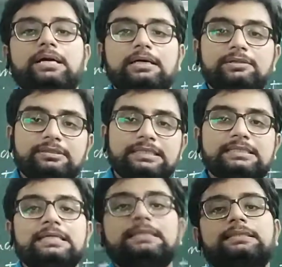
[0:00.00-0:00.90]

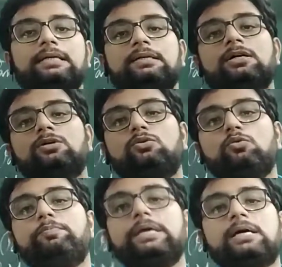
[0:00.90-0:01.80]
countries that
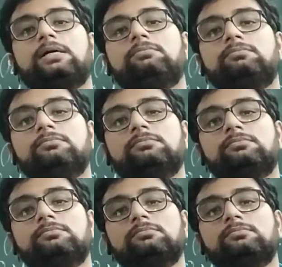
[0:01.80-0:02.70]
to
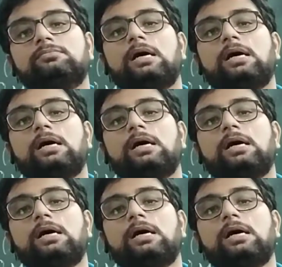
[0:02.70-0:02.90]
become